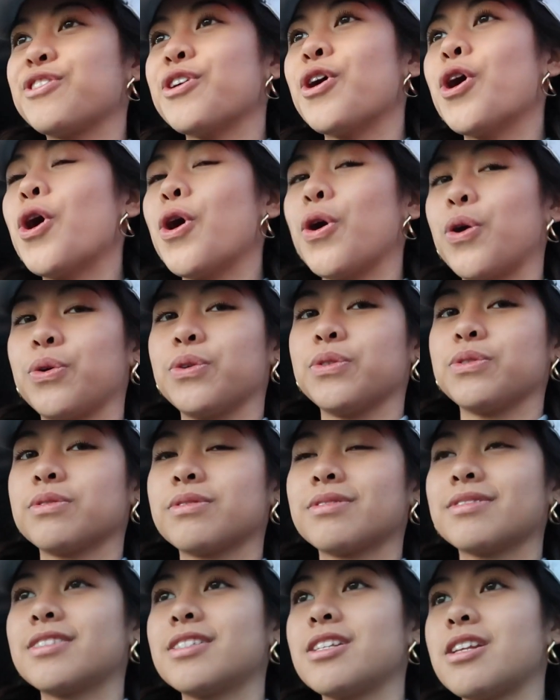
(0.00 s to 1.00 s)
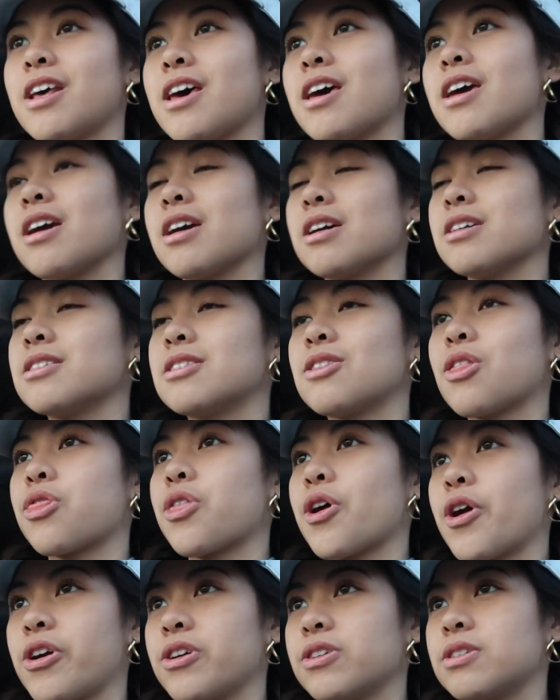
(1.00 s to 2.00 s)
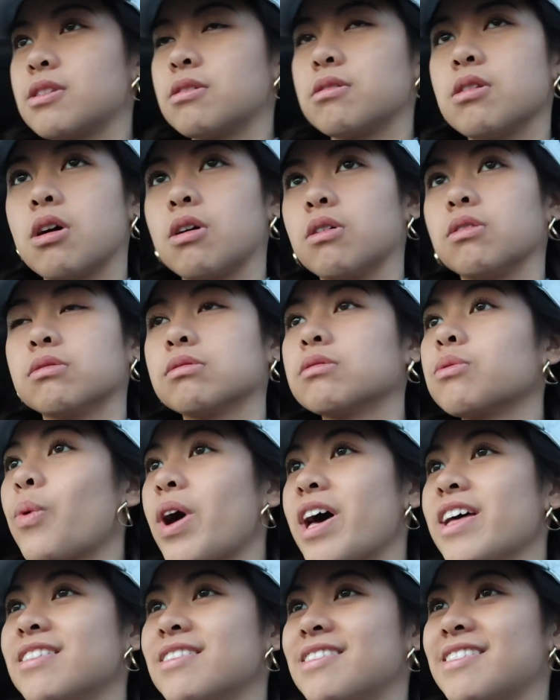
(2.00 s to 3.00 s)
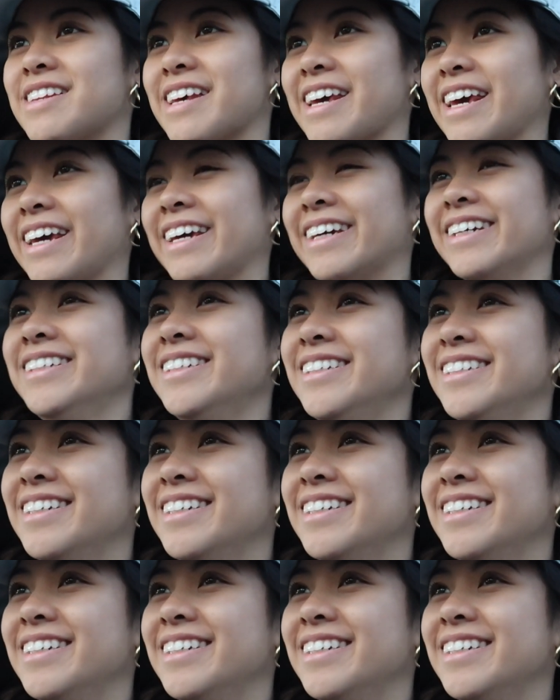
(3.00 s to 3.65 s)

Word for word: So today is Thursday, no, Wednesday.